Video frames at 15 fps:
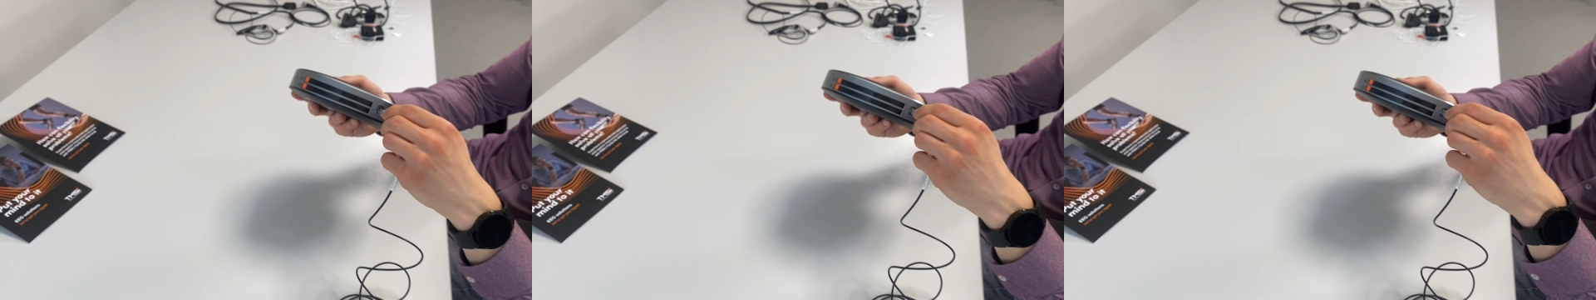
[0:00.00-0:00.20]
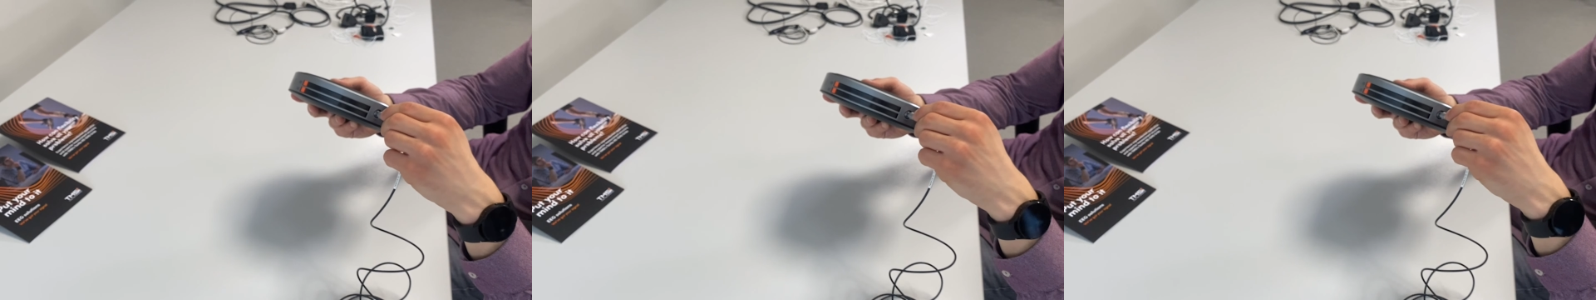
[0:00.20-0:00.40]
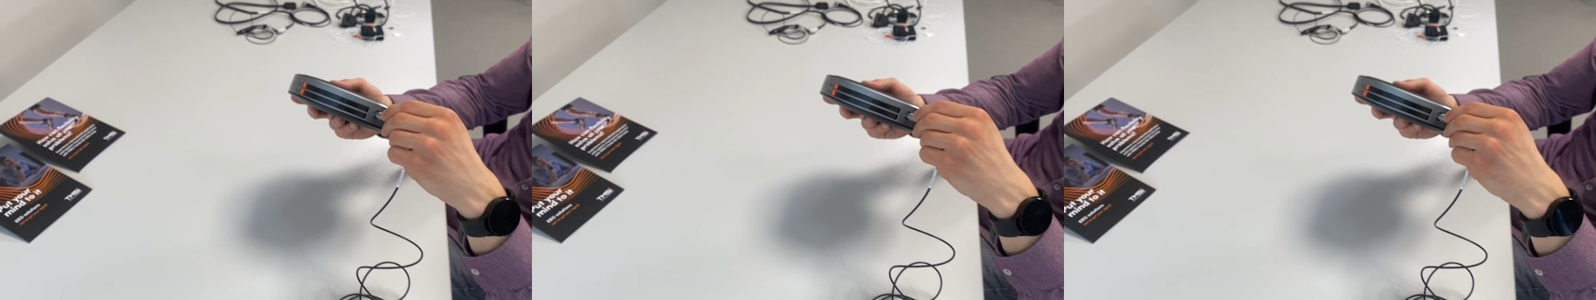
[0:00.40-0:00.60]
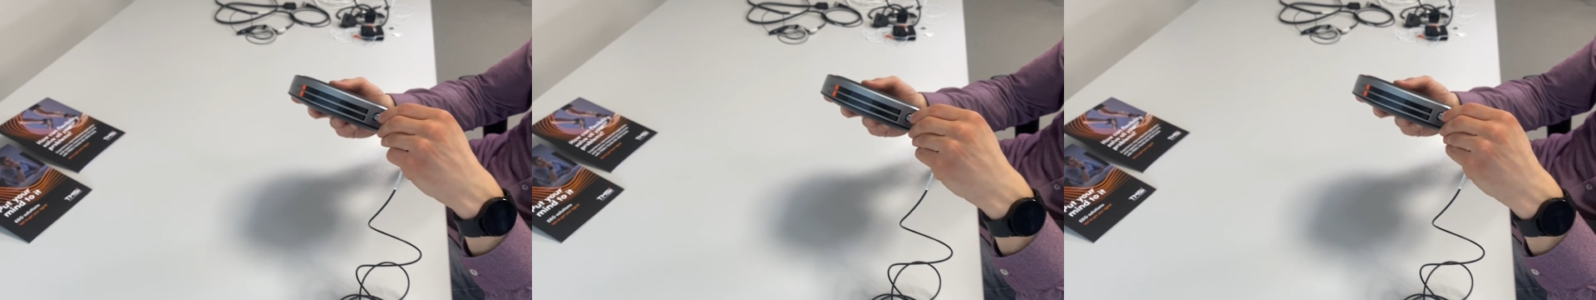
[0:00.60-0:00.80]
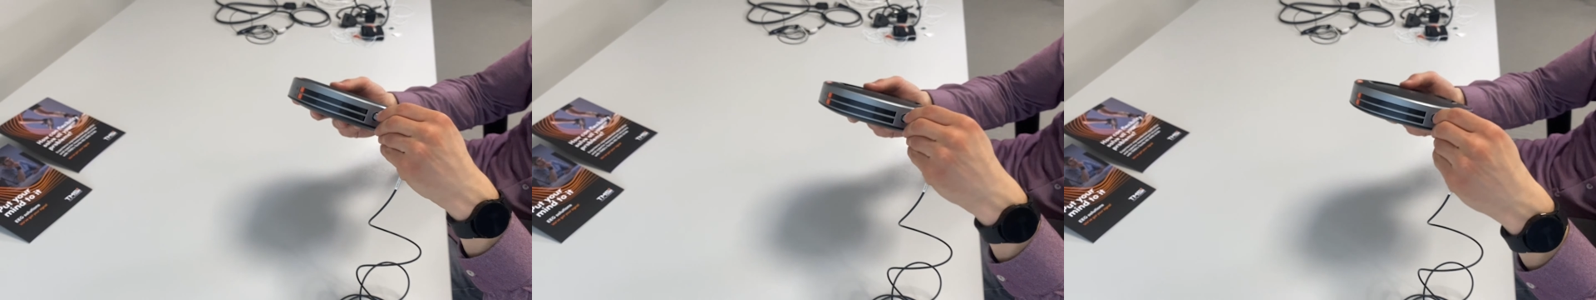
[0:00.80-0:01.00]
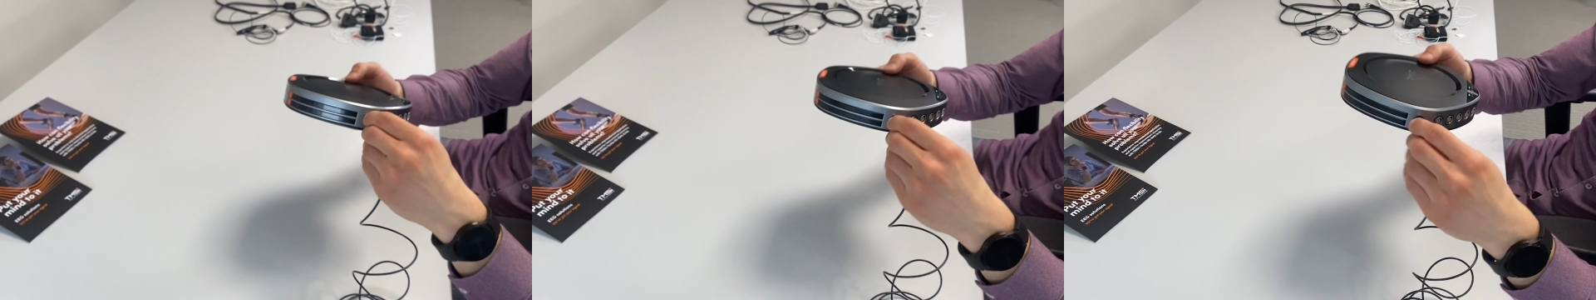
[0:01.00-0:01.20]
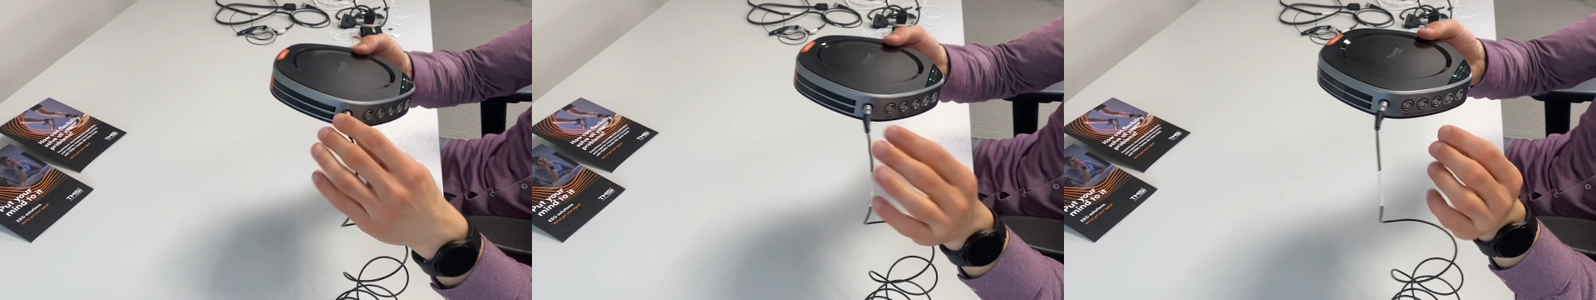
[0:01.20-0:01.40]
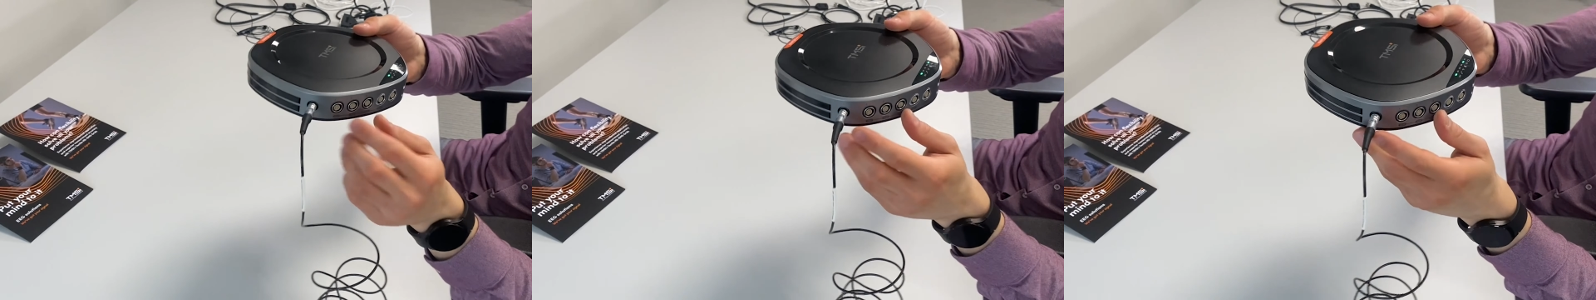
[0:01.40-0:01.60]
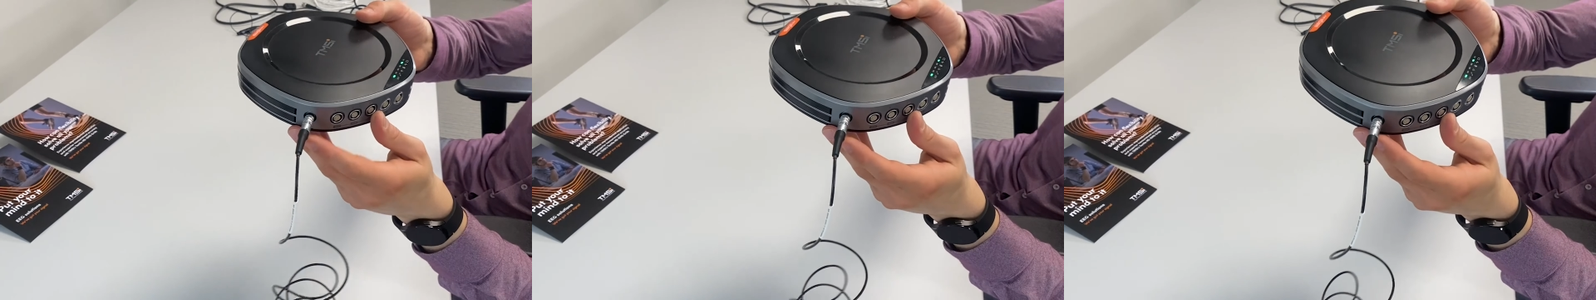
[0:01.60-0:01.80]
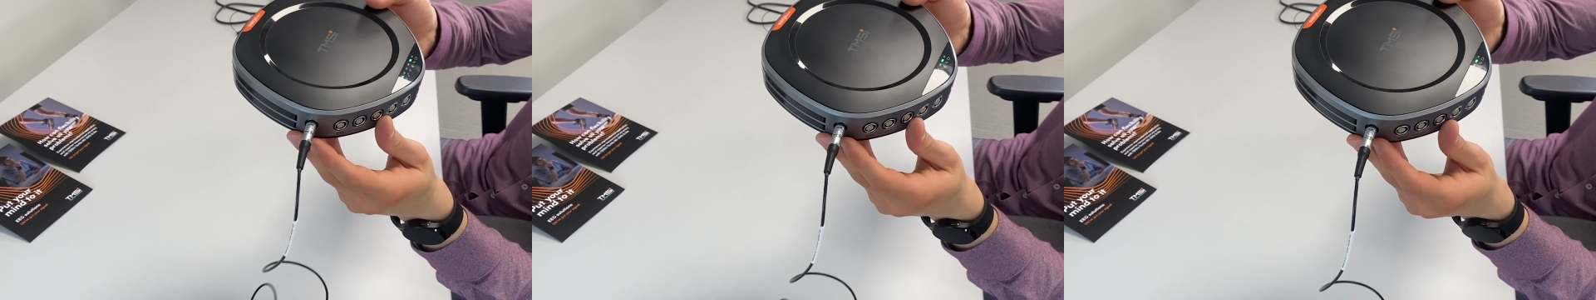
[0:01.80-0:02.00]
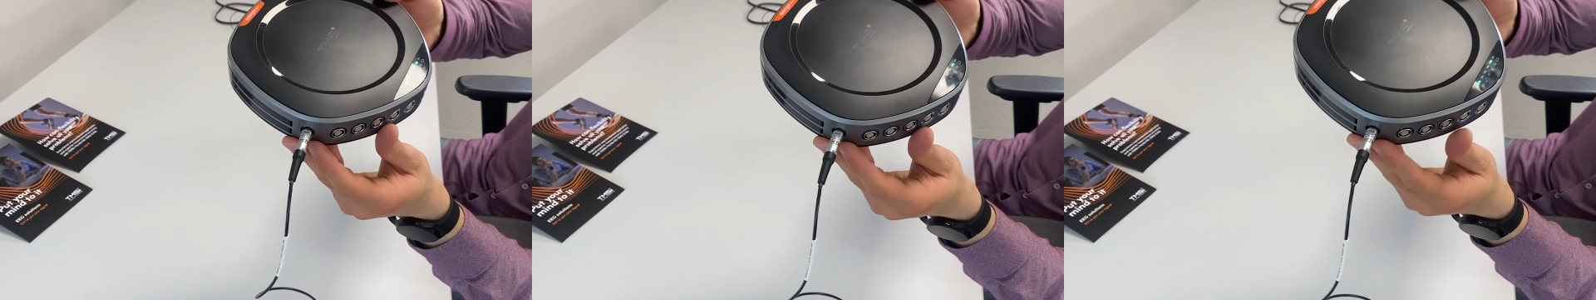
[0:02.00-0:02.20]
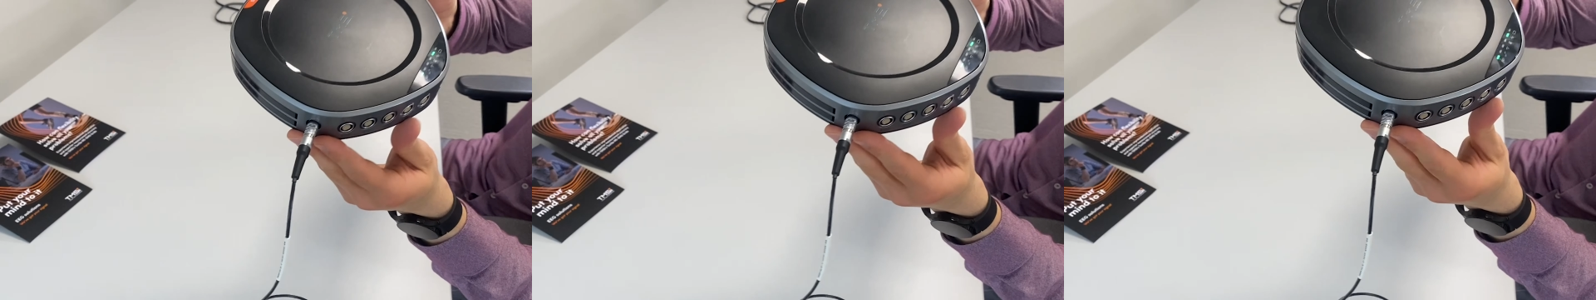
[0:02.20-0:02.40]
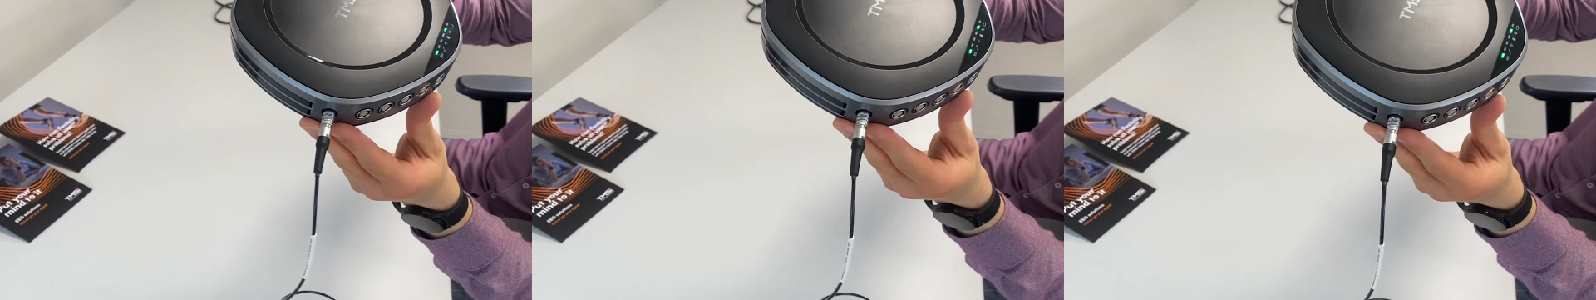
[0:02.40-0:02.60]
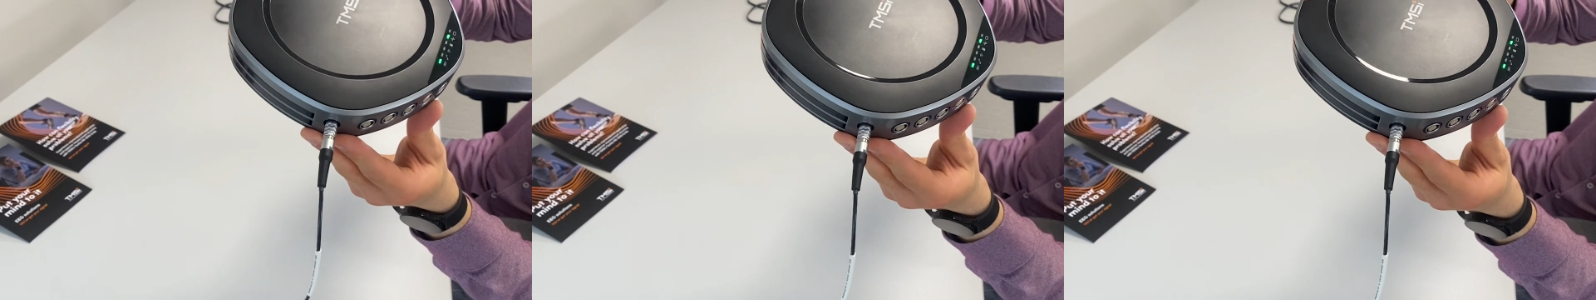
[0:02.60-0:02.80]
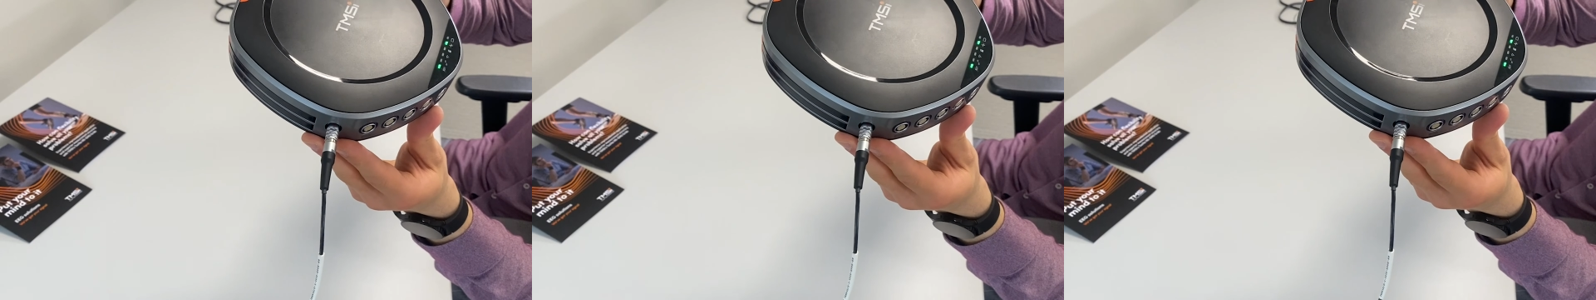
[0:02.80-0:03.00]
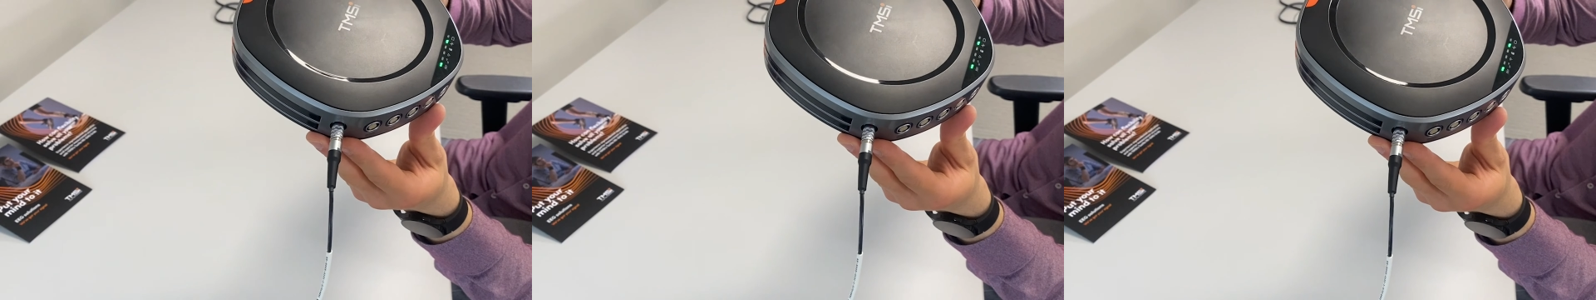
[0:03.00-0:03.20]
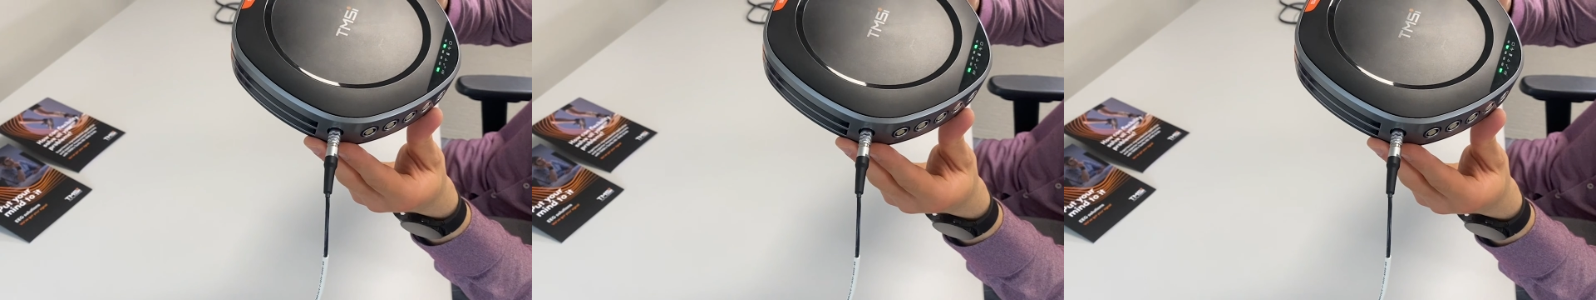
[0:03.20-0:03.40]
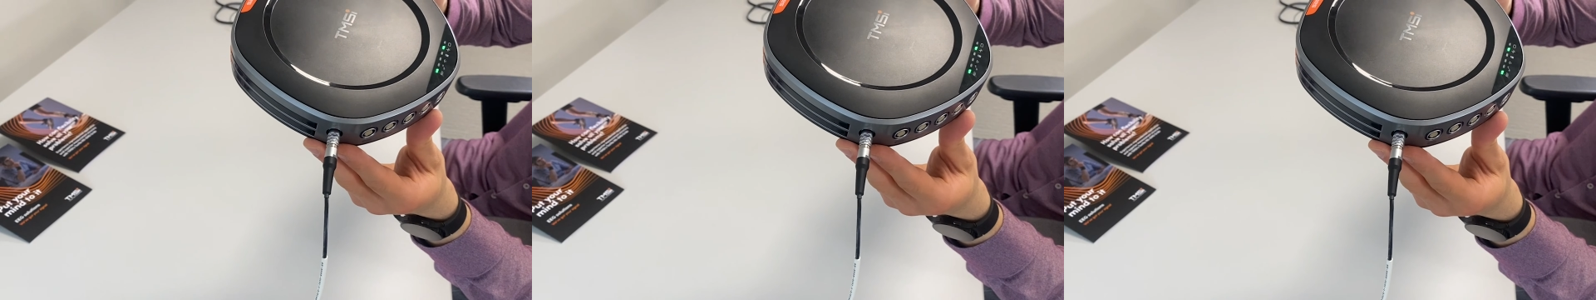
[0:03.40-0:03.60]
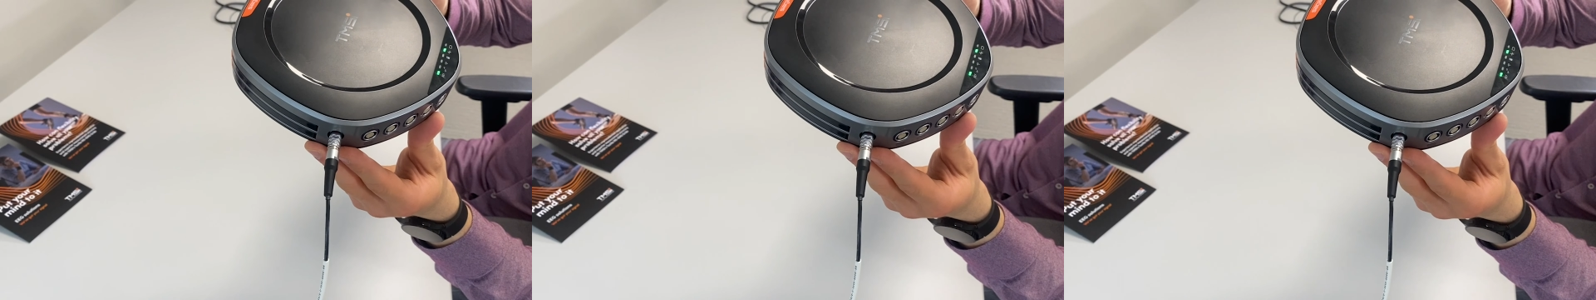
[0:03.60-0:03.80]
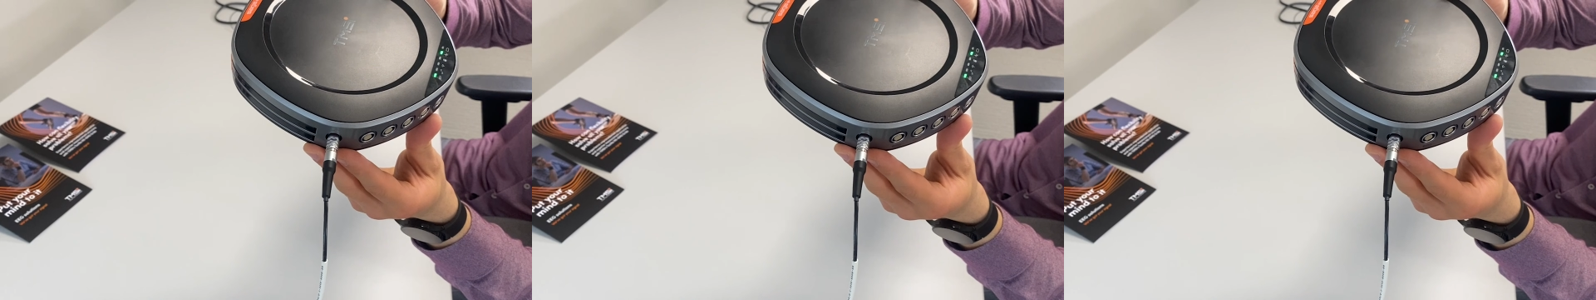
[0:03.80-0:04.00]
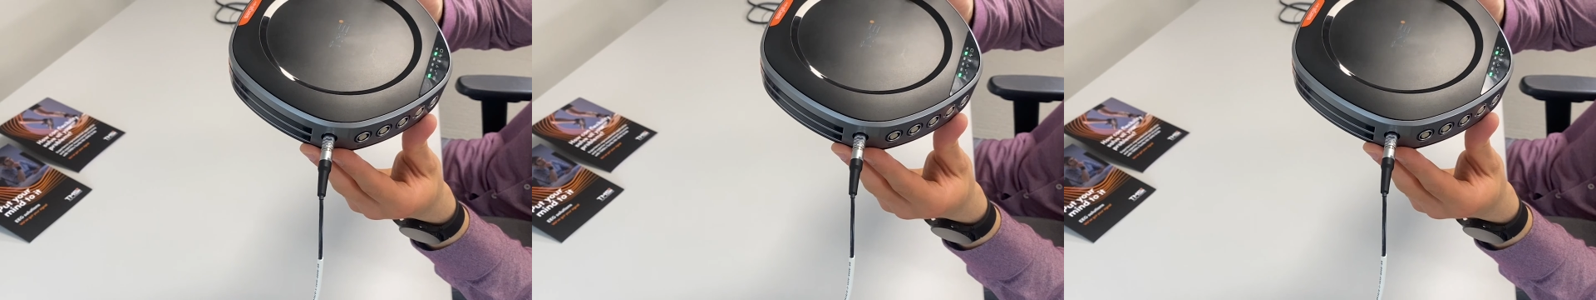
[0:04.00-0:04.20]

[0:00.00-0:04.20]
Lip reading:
(no speaker visible)